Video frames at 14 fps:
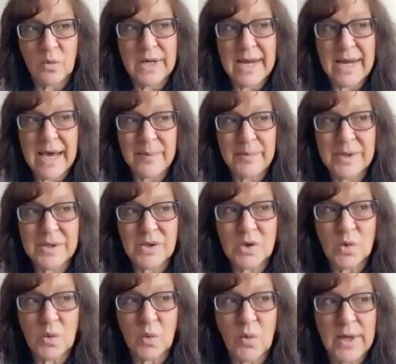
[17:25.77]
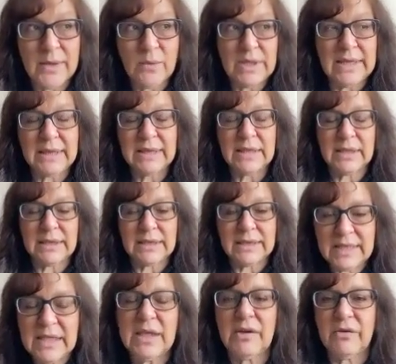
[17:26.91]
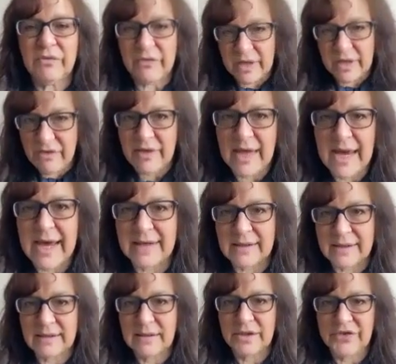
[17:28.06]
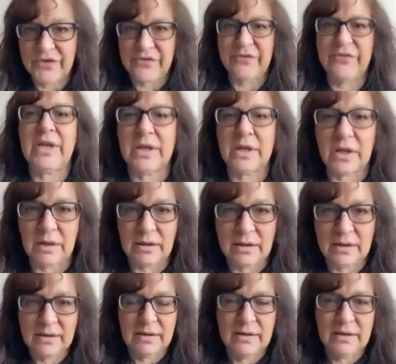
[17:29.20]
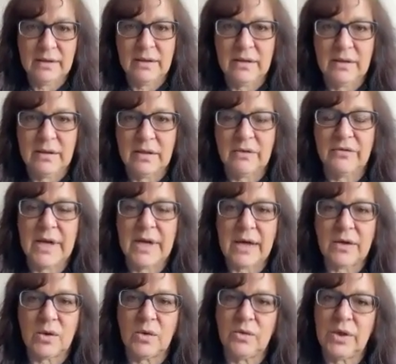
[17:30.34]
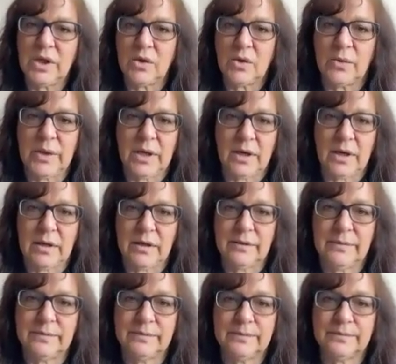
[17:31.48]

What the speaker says: what happens when we live in that fear of not owning who we are?